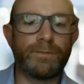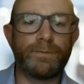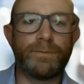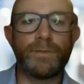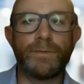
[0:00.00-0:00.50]

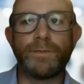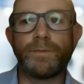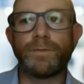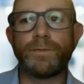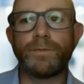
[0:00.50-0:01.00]

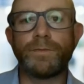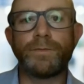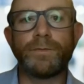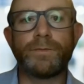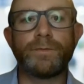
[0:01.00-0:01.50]

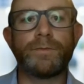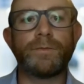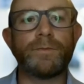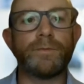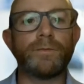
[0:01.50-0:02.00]

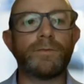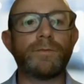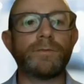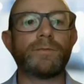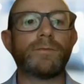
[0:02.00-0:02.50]

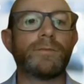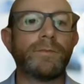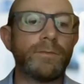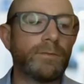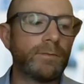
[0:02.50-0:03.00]

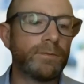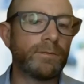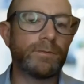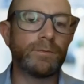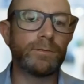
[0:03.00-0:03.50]

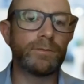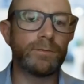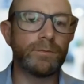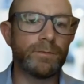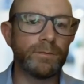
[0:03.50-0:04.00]

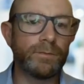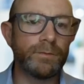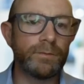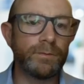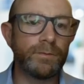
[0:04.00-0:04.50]

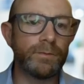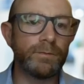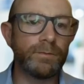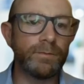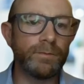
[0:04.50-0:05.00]

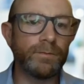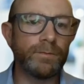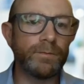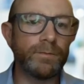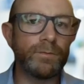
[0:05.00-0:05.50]

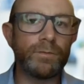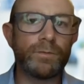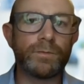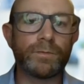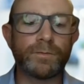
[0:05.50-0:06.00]

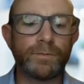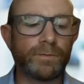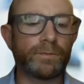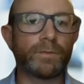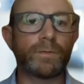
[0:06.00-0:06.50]

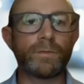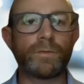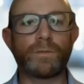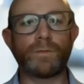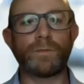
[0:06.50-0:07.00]

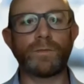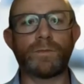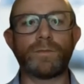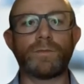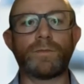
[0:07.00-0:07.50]
(not speaking)